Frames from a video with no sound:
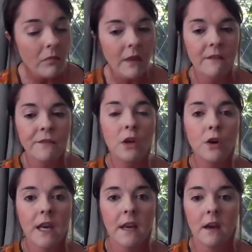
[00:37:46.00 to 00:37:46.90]
If you're
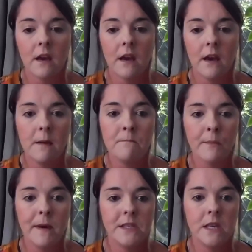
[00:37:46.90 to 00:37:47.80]
looking at
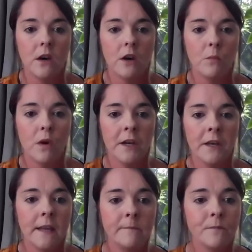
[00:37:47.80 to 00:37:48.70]
implementing home
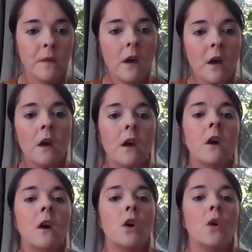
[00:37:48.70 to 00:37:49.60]
working,
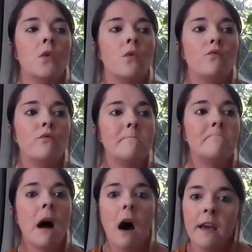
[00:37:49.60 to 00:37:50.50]

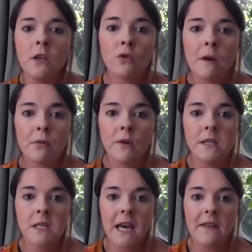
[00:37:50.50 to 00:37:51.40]
remind your
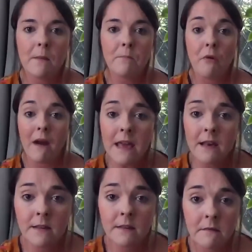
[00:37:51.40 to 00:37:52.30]
employees to take their
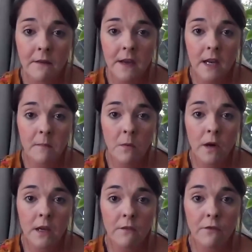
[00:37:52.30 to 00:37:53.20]
breaks if they're going to be
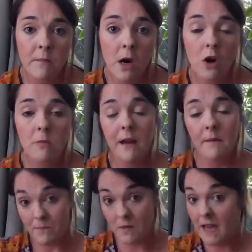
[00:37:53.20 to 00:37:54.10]
working from home,
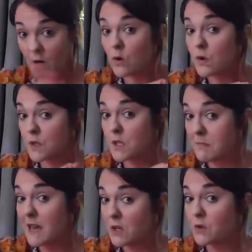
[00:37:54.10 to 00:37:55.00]
in order to
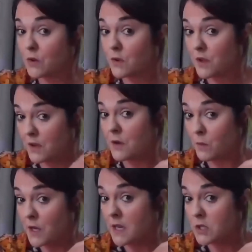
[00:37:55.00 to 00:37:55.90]
make sure that the
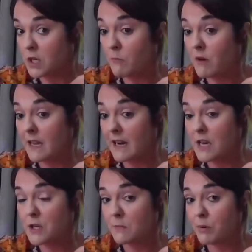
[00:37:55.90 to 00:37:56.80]
working time
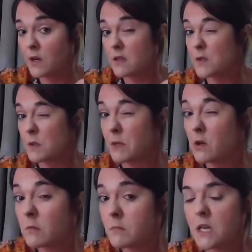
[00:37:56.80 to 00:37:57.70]
regulation point doesn't
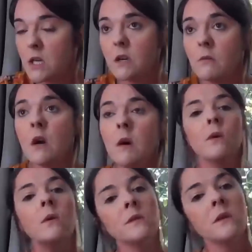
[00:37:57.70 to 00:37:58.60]
become an issue, but
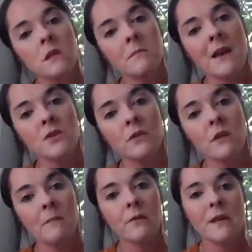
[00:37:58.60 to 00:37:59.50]
also to make sure
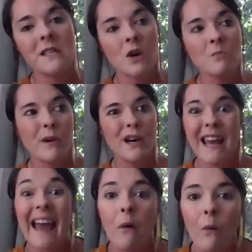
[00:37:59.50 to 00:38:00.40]
your employees don't burn
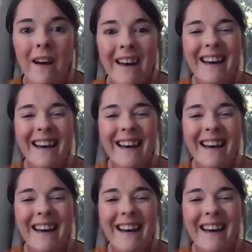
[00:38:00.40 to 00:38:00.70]
out.